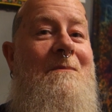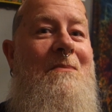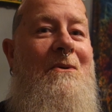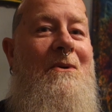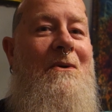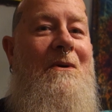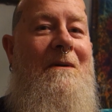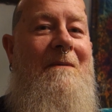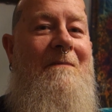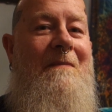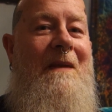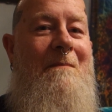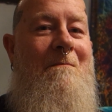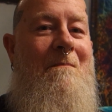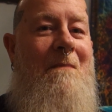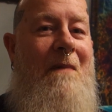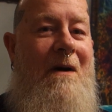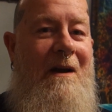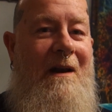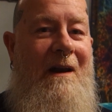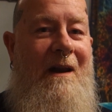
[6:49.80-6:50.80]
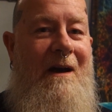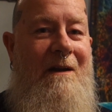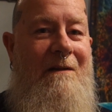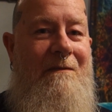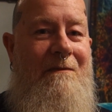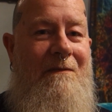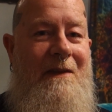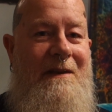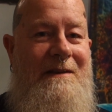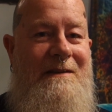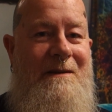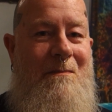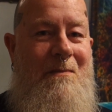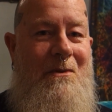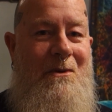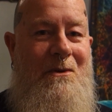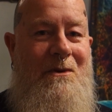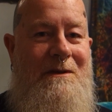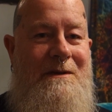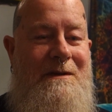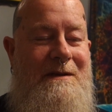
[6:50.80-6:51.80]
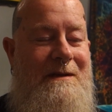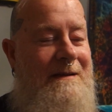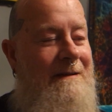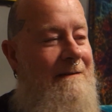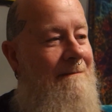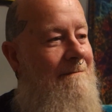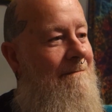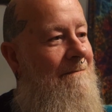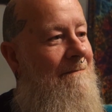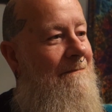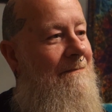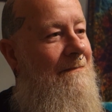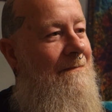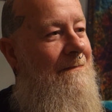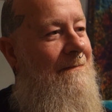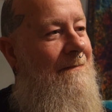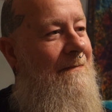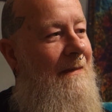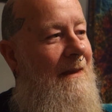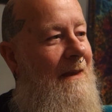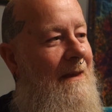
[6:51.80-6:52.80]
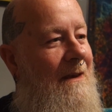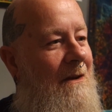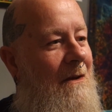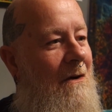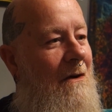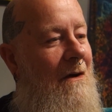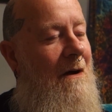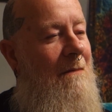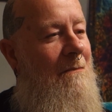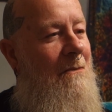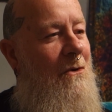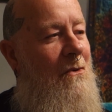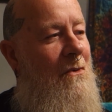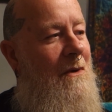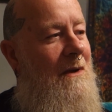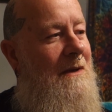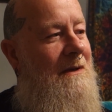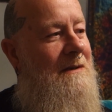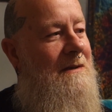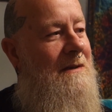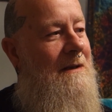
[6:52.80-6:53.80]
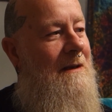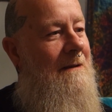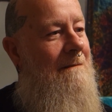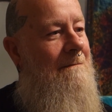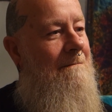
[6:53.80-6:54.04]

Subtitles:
but. In my life, there's a but. You know, I'm always